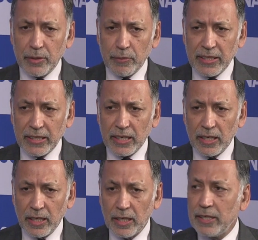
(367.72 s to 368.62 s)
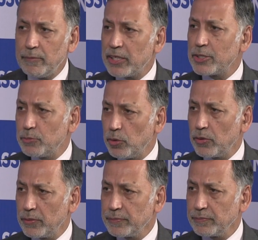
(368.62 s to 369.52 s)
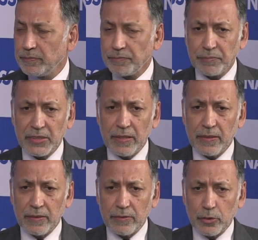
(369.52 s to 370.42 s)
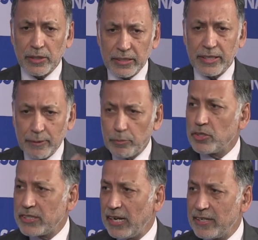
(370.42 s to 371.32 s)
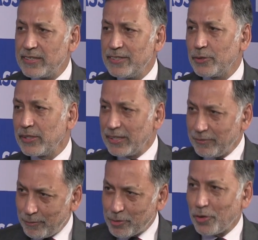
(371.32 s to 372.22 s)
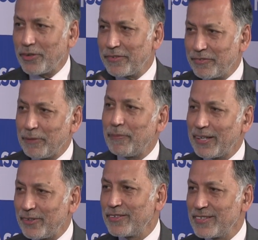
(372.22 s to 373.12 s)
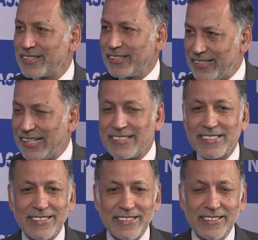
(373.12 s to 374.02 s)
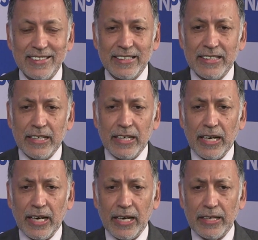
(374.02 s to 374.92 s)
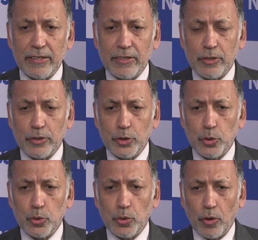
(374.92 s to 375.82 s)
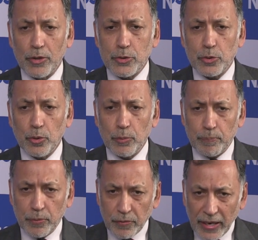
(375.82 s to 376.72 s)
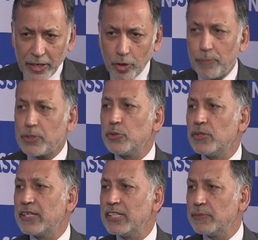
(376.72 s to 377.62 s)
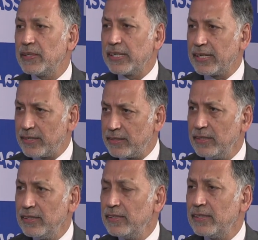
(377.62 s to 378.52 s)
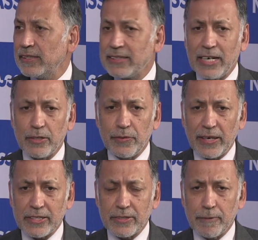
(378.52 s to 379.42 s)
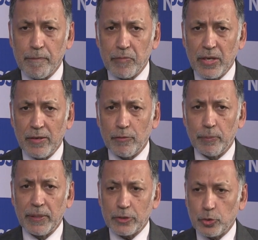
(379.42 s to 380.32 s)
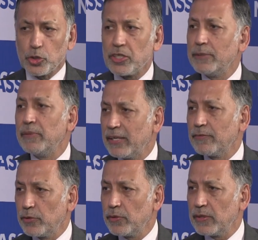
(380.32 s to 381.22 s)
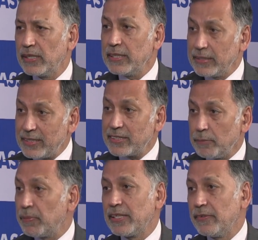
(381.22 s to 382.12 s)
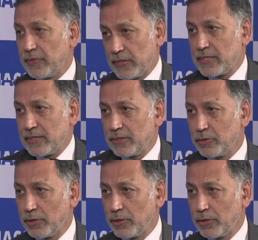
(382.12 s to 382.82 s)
where they can learn much more. You can create more challenges. You can give them shorter feedback on success. And you also provide opportunities where they get a satisfaction for being socially meaningful. I think this is a big difference going